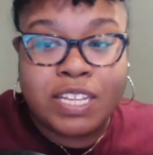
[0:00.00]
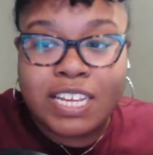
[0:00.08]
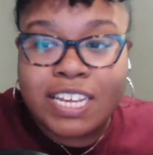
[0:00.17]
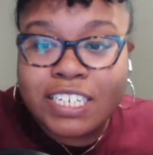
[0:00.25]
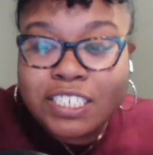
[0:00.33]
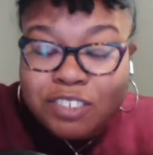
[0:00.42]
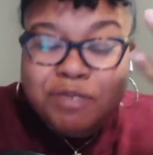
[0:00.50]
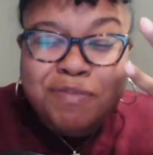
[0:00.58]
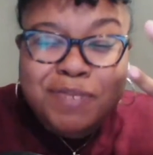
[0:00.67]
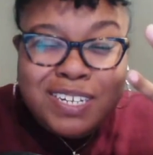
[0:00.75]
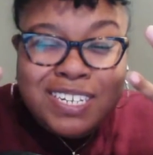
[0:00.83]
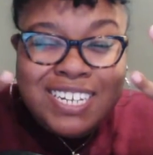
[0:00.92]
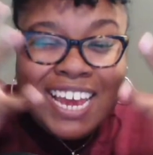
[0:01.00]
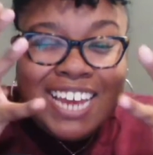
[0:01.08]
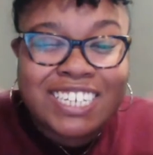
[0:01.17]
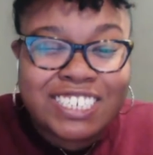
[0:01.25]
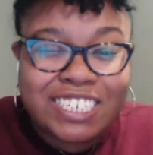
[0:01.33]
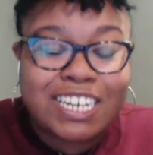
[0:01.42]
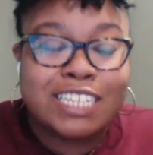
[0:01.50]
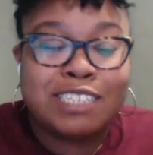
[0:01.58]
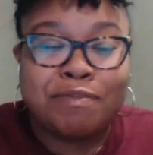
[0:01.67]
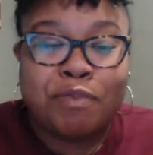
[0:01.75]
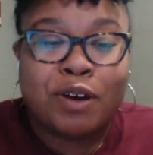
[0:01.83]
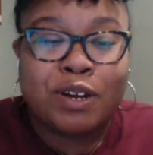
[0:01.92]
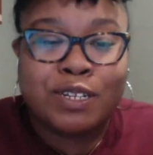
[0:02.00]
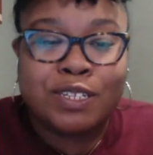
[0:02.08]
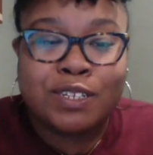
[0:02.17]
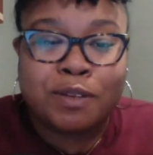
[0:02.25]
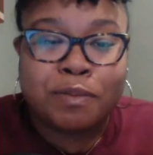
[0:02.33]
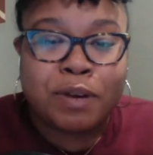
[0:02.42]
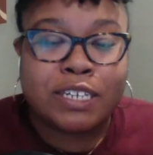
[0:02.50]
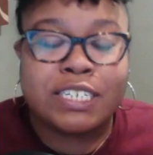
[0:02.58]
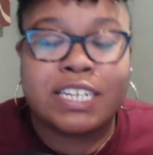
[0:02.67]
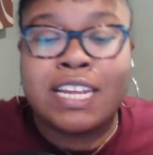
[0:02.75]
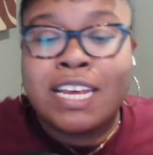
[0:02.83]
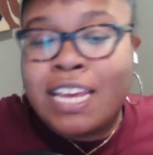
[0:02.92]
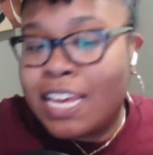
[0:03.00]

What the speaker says: instrumentation that's brought into the project.